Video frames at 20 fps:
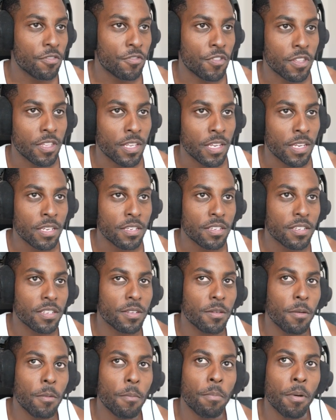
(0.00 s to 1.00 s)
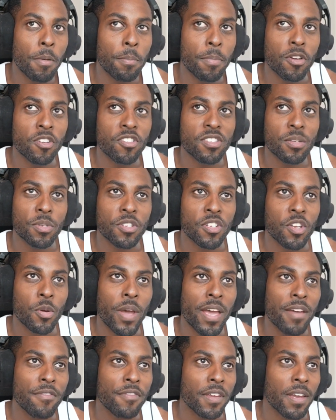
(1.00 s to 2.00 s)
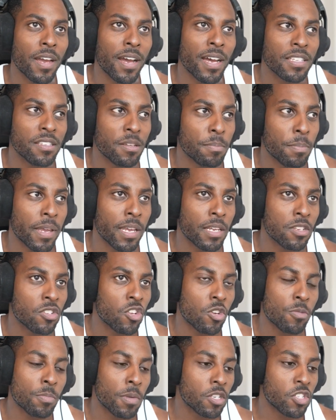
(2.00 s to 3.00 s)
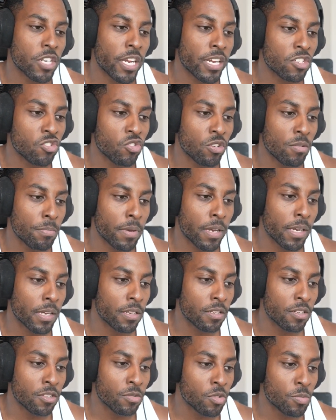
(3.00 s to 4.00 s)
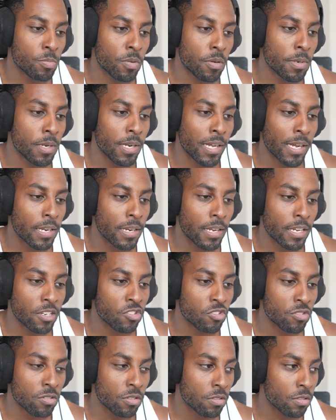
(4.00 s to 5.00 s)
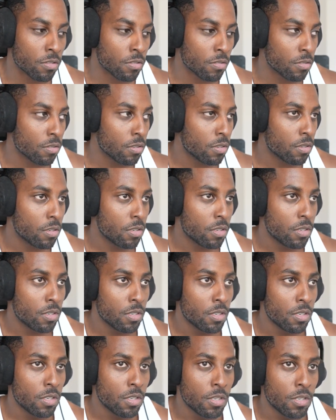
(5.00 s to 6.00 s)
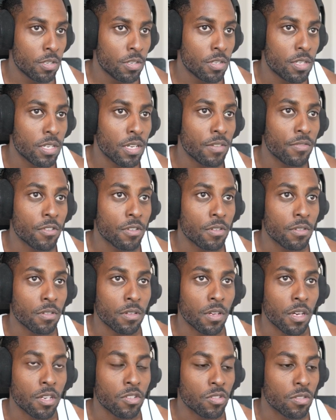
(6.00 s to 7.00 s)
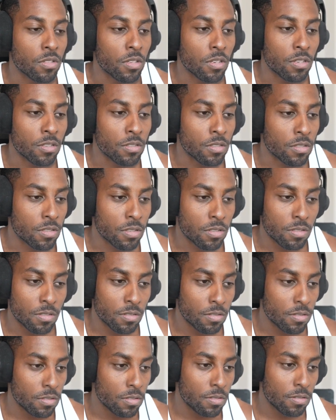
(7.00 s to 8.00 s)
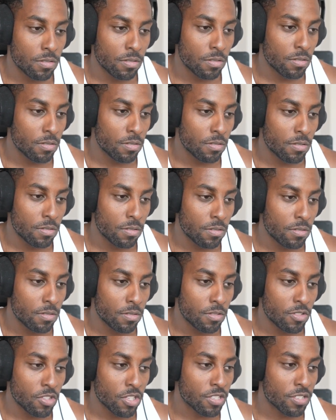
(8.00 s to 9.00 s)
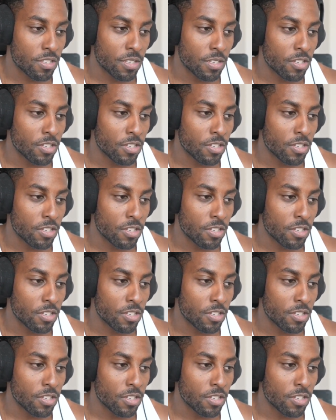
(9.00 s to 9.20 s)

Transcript: for these, but because it was so heavy, I had to pay so much extra in baggage. It was probably like an extra $700 just in